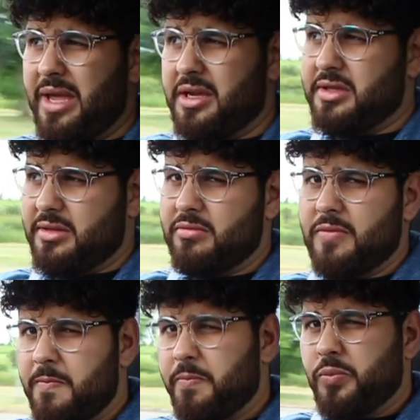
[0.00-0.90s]
big.
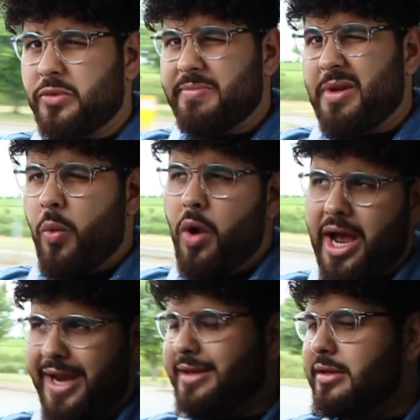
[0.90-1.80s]
It's a bit
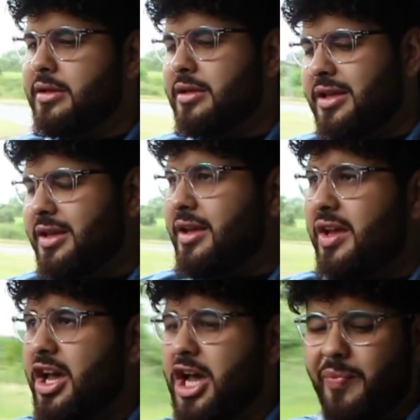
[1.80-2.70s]
wide.
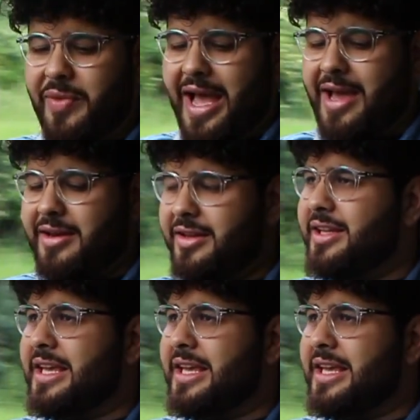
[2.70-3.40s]
The